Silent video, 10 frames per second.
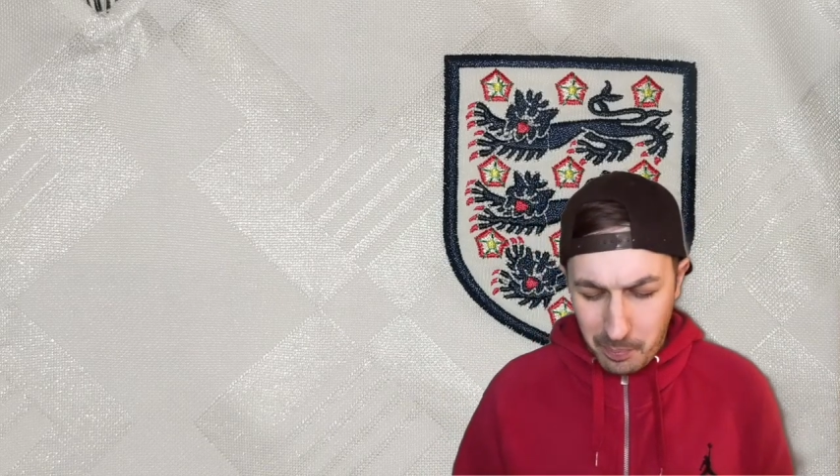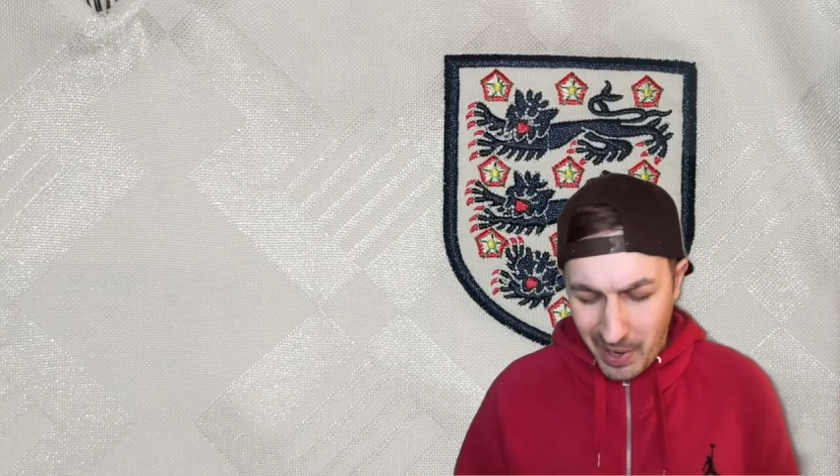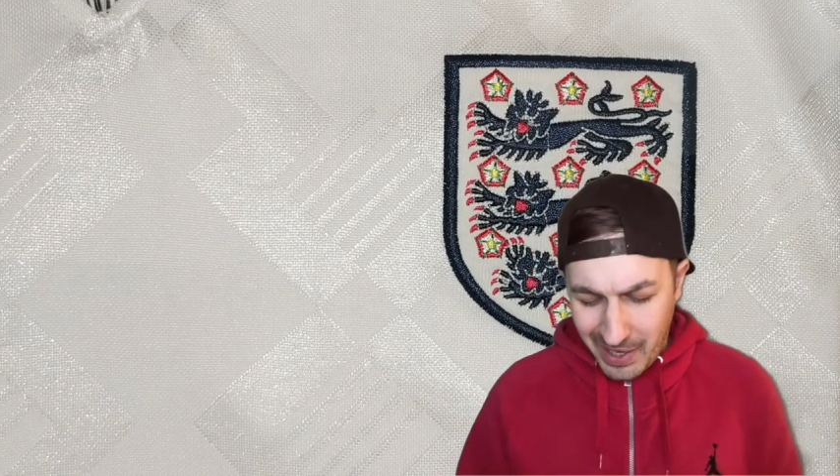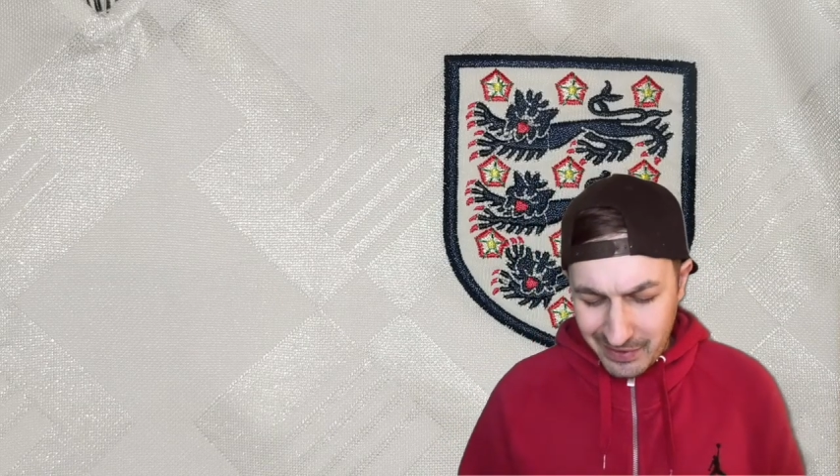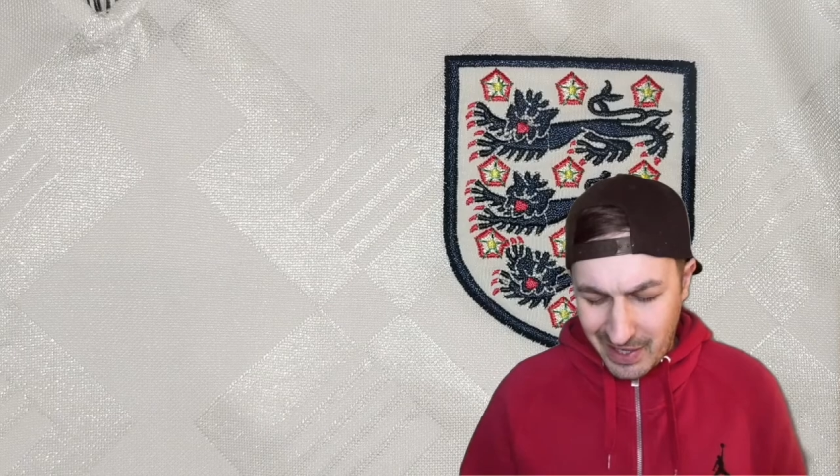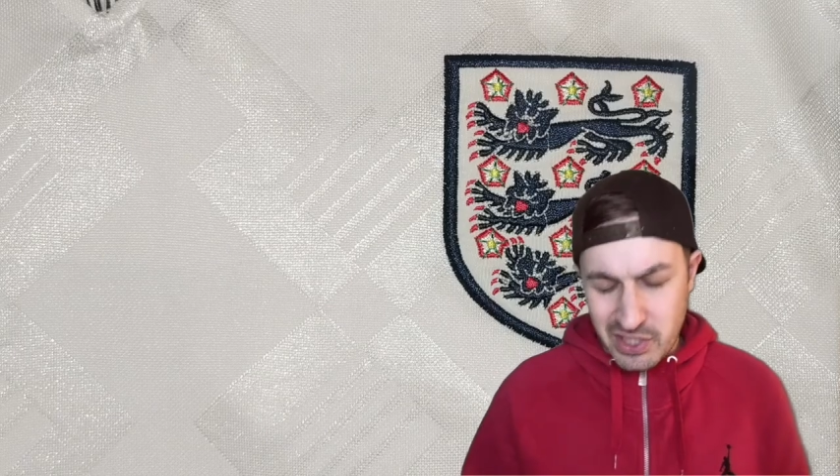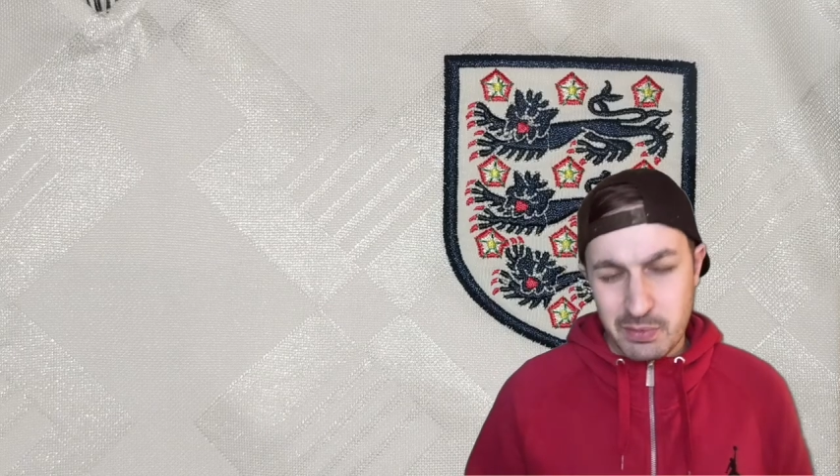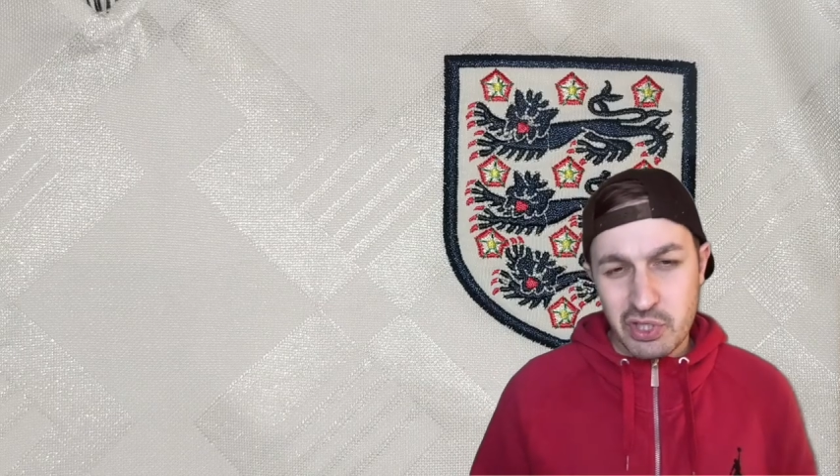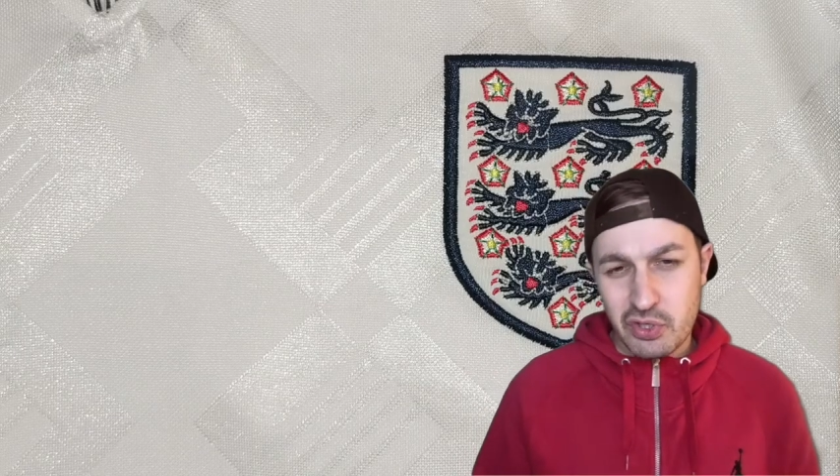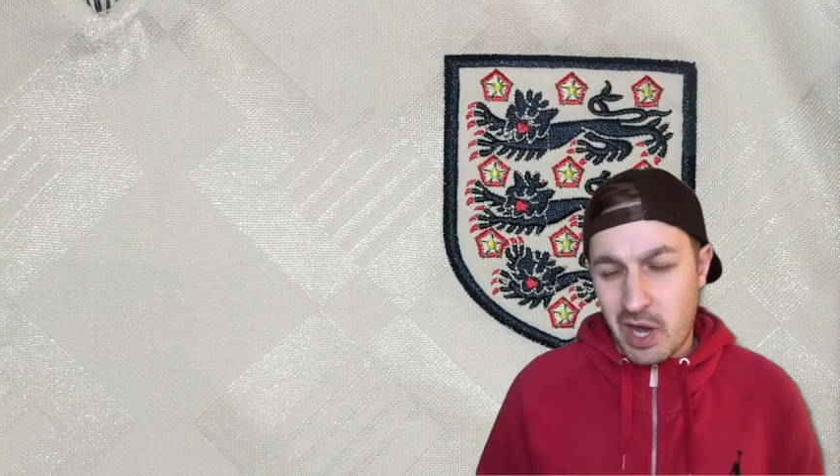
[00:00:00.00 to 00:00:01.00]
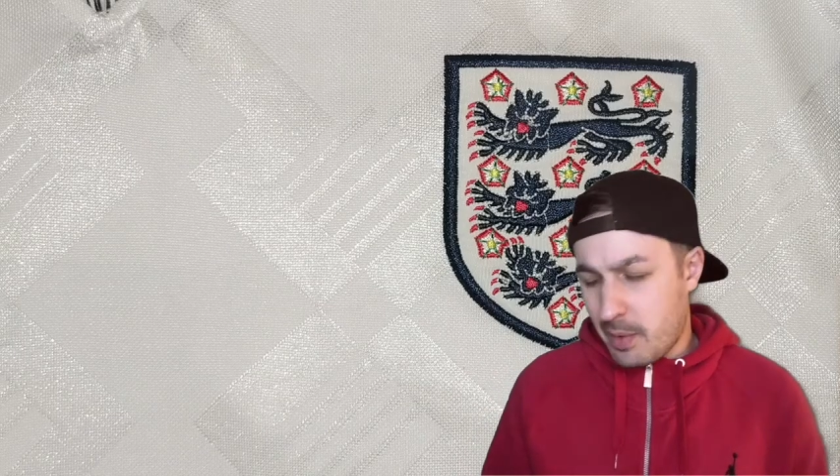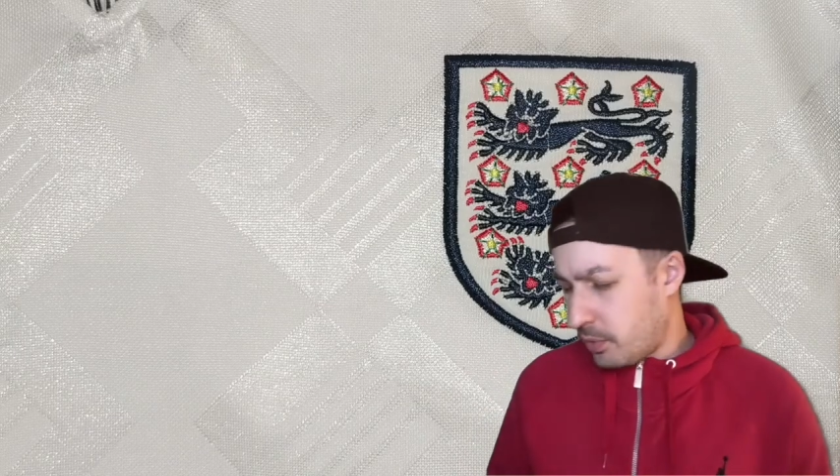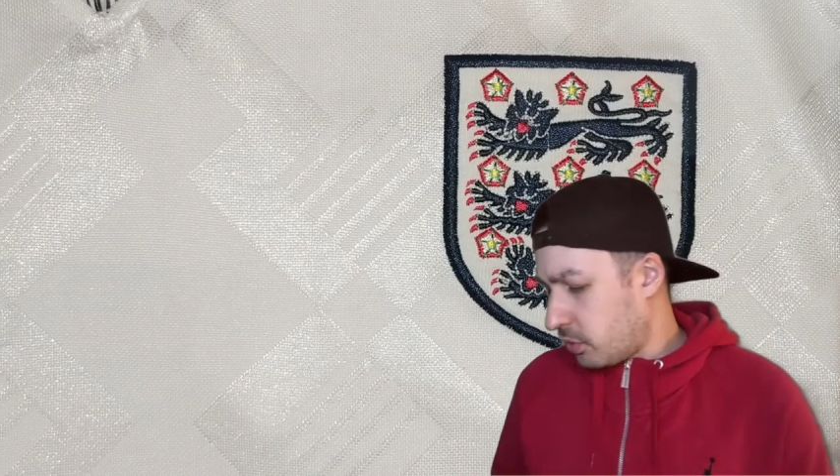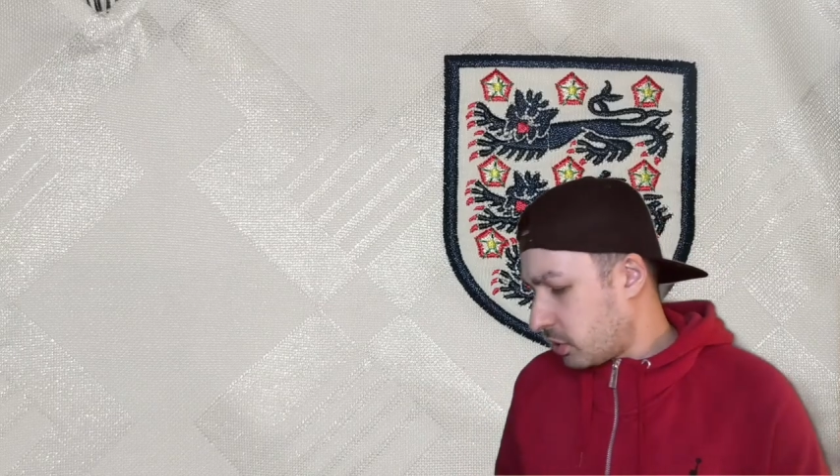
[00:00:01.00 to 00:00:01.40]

Bang that subscribe button.